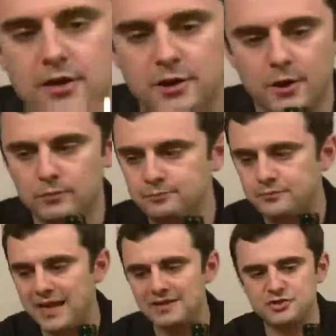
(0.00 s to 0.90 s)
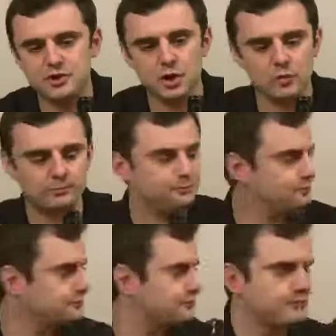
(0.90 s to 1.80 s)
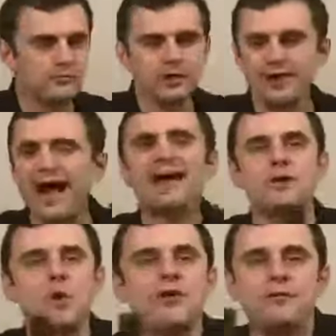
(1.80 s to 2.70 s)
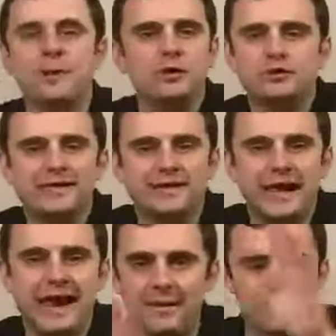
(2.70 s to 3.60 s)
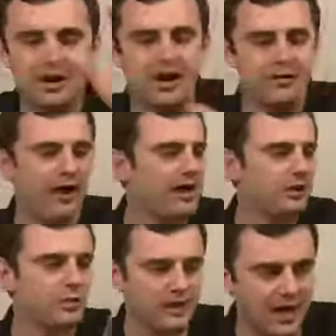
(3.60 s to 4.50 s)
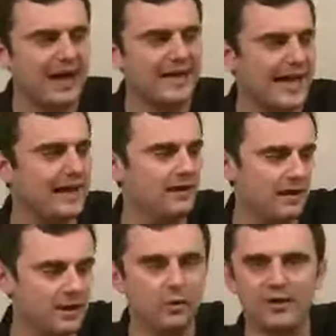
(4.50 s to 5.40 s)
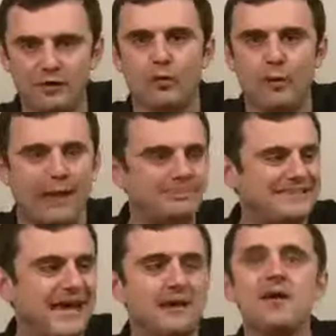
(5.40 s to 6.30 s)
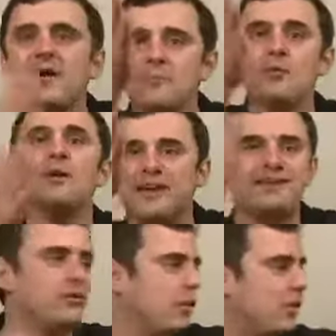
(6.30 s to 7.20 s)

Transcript: You know, and so I know everybody who's a camera guy or Hollywood guy. I get it. I know we have a crap set, but we like to roll